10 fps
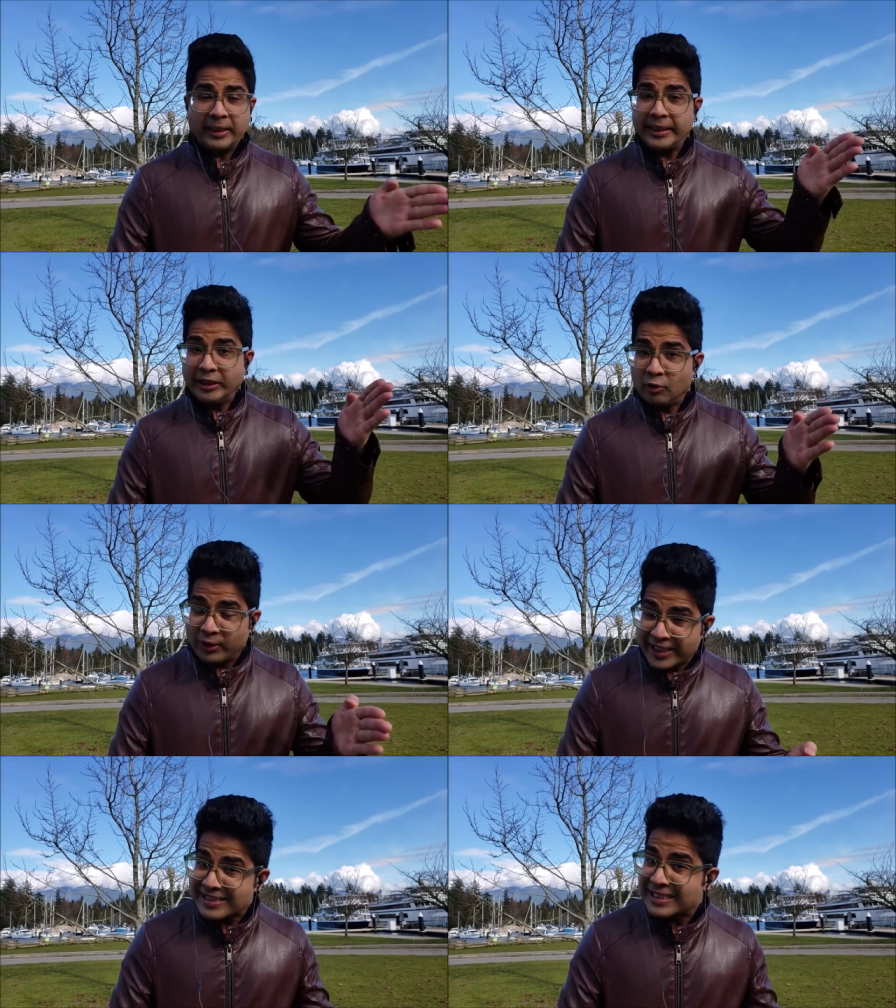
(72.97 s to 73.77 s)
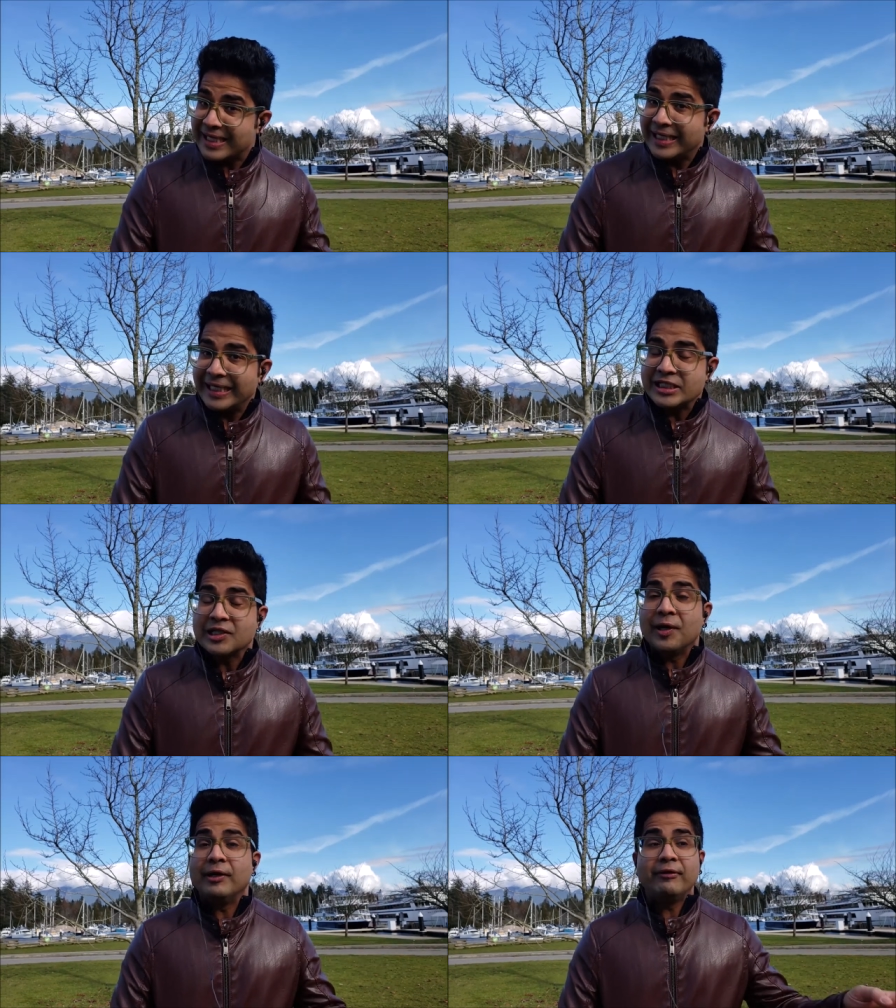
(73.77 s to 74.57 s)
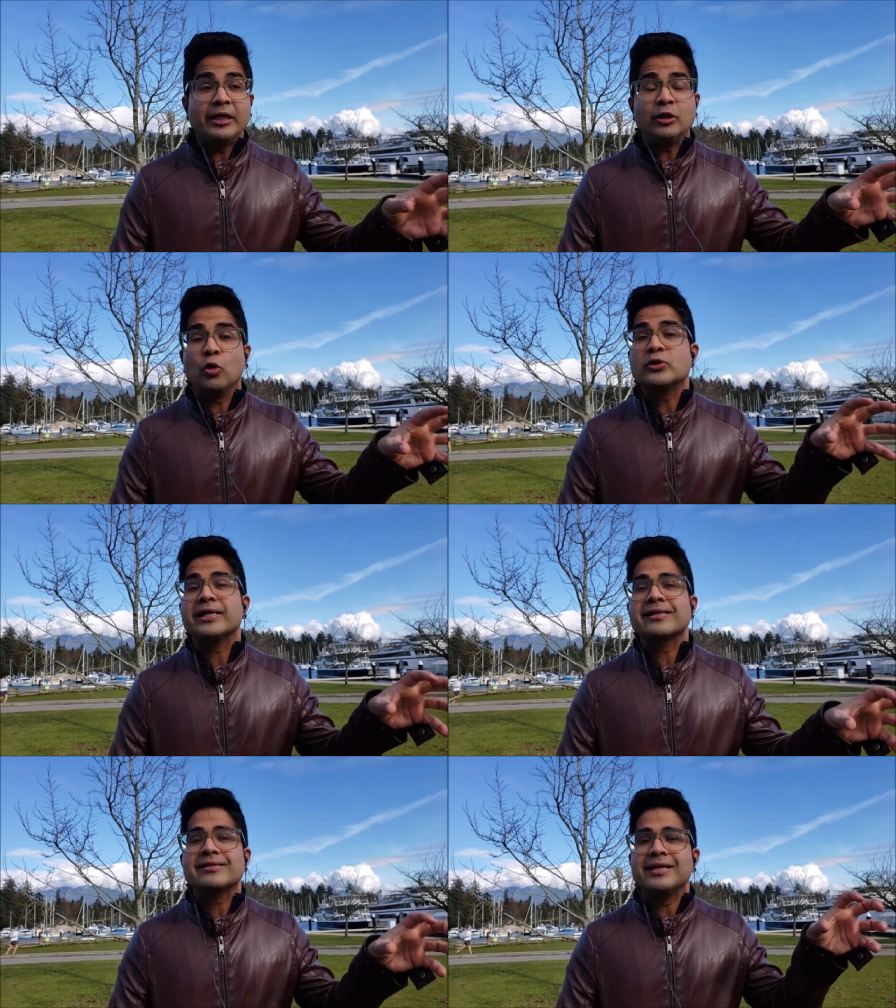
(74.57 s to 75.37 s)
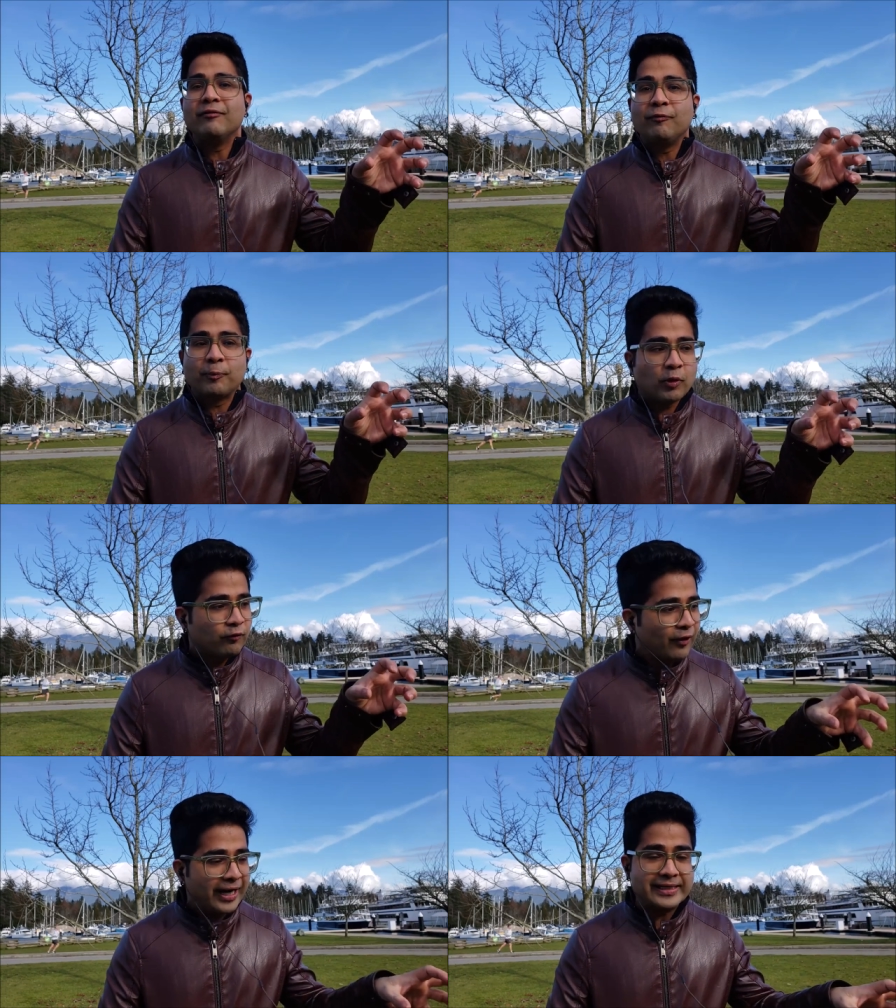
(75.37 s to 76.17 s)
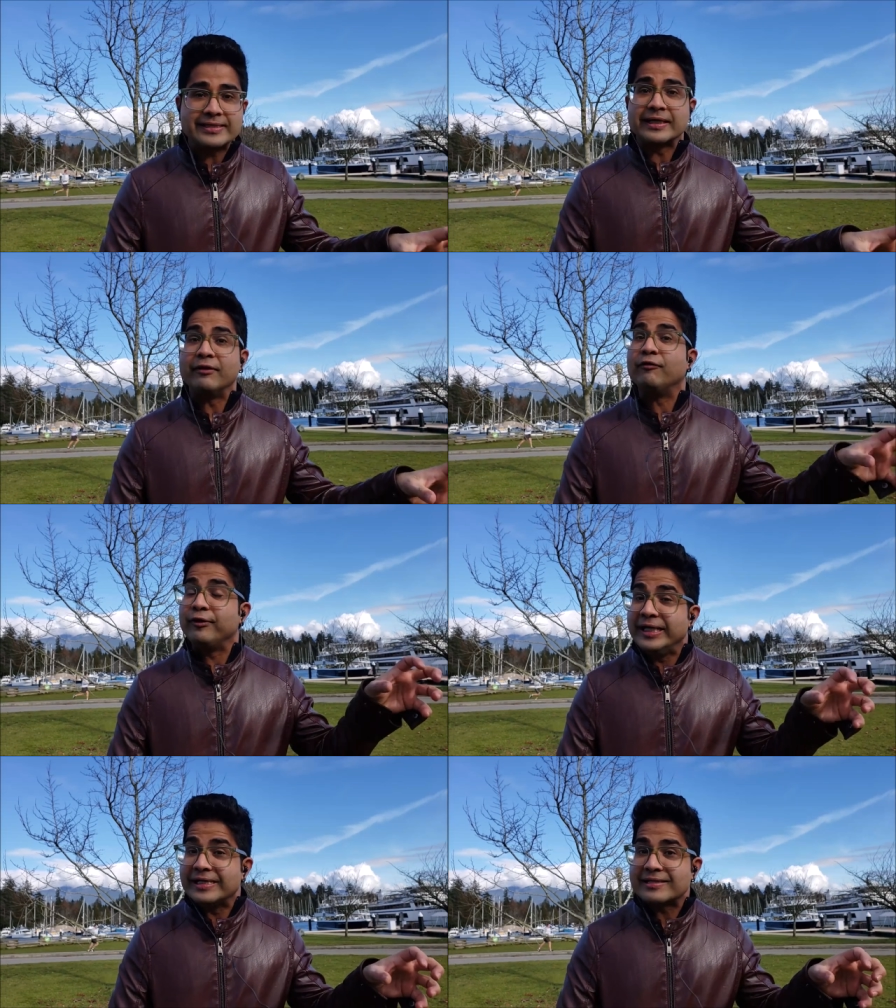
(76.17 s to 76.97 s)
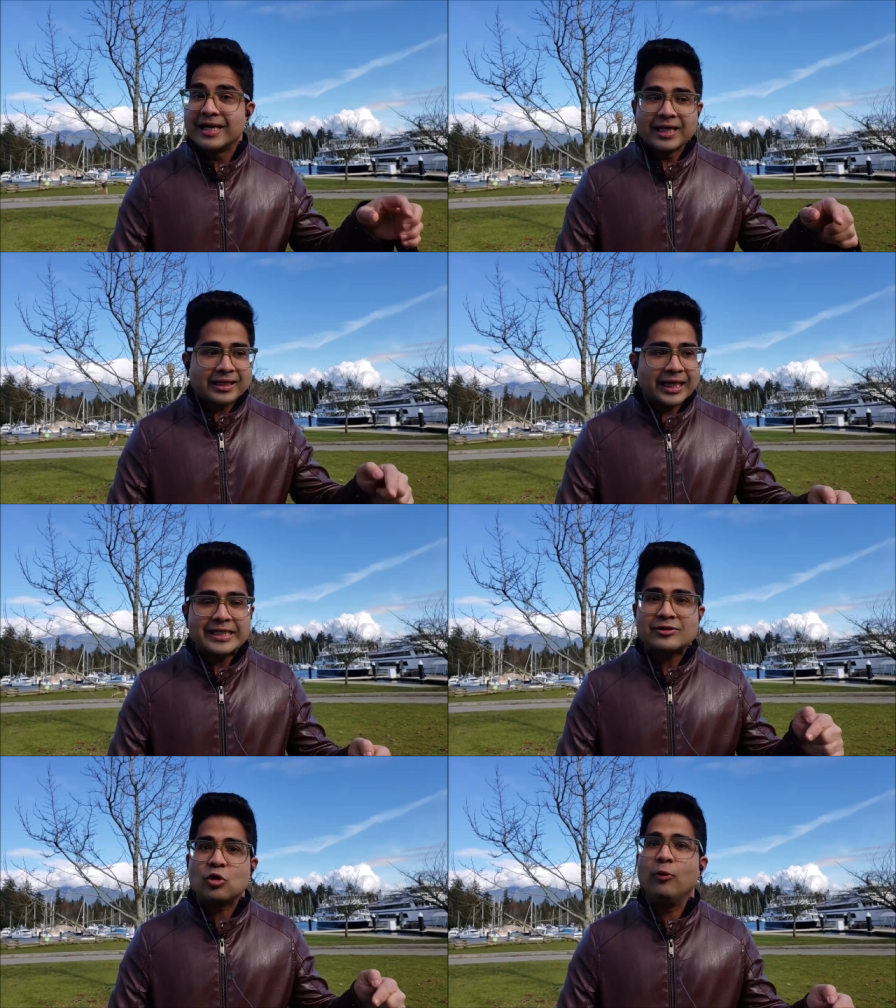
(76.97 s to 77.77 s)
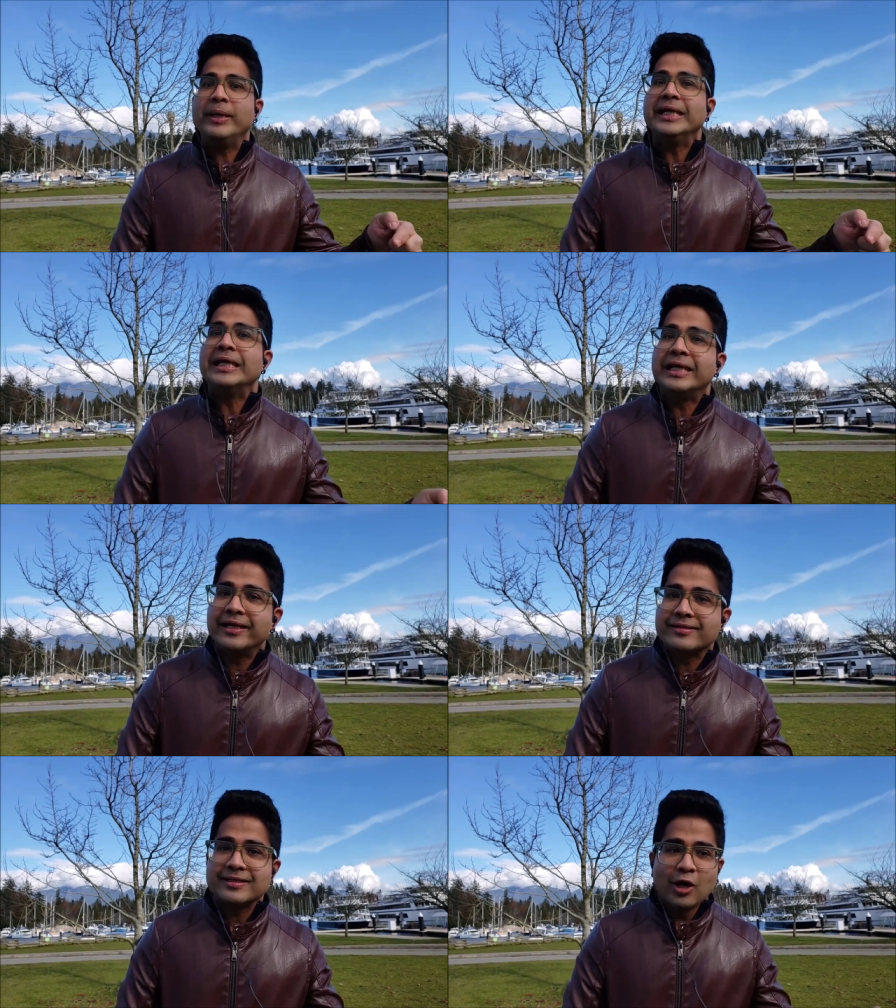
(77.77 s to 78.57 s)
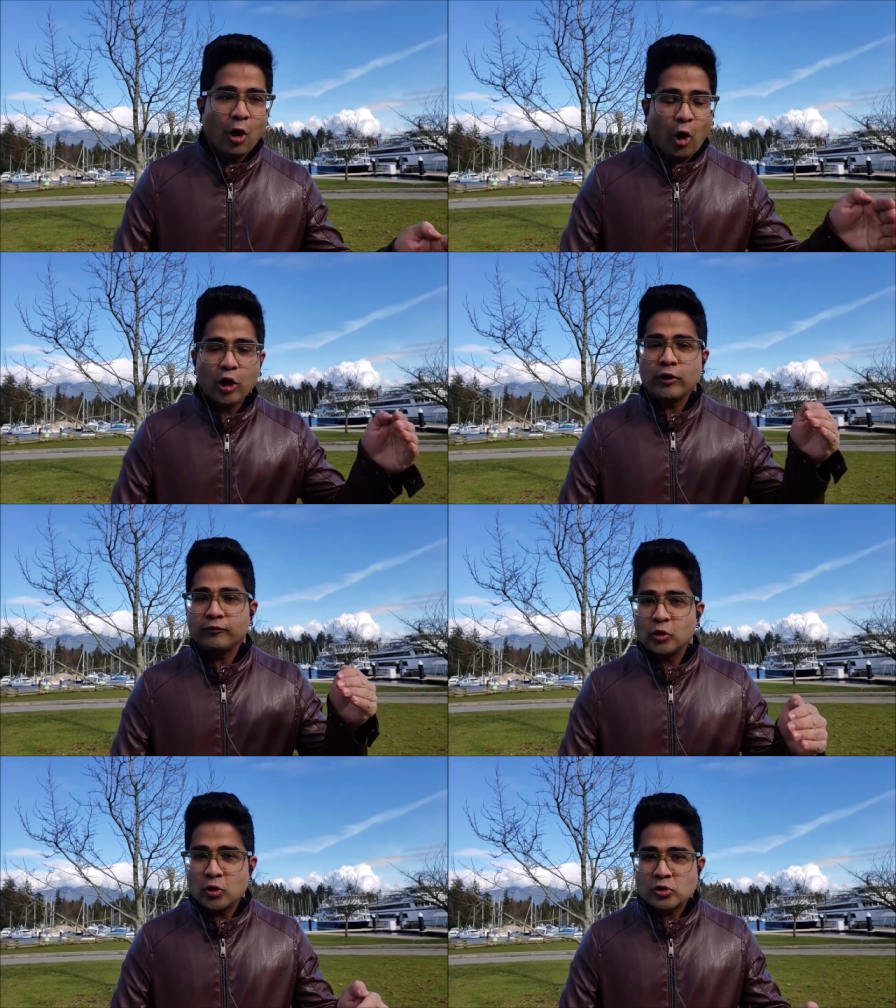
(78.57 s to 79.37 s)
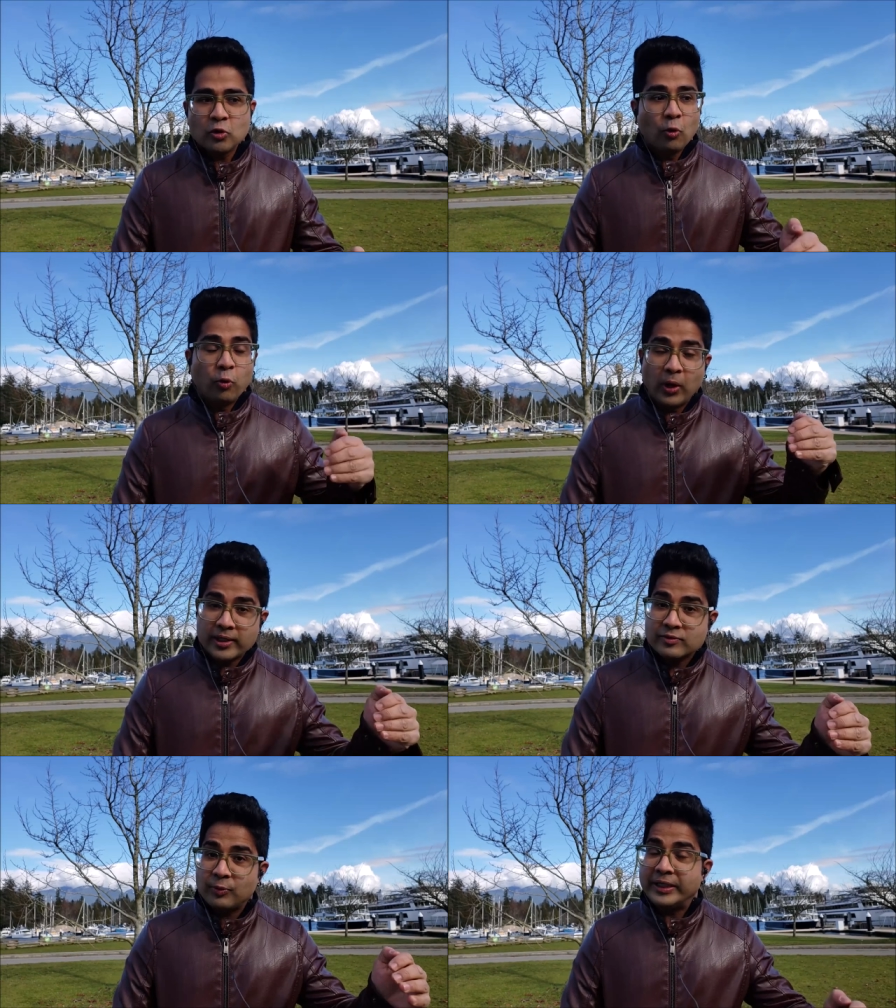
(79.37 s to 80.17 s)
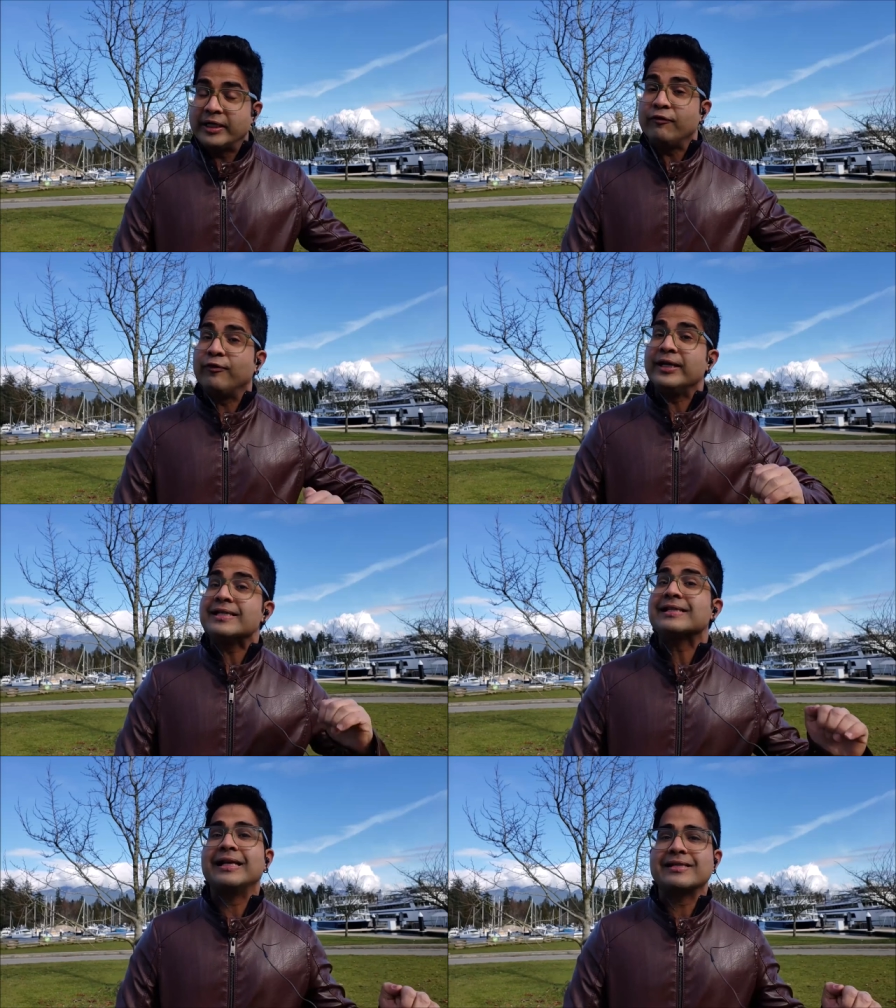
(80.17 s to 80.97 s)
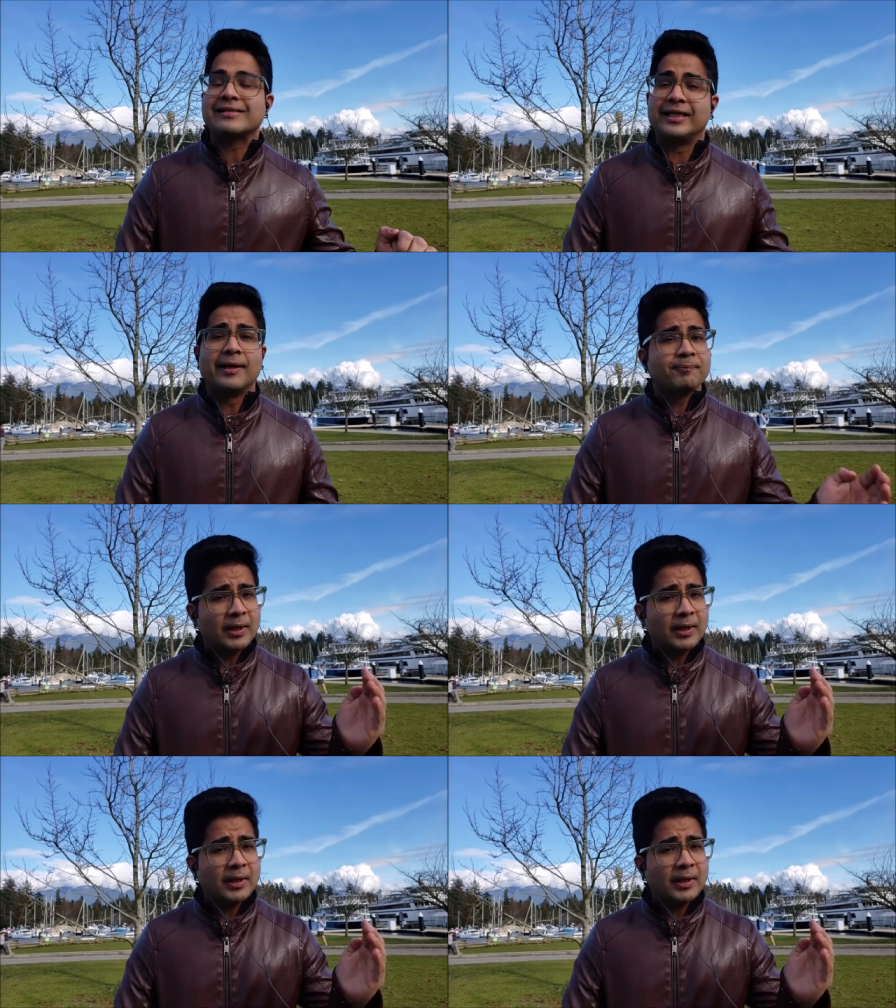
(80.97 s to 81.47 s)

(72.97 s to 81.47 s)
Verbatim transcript: but in today's day and age, even in those existing profiles, fields, there are like so many layers. All of those works with different skill set.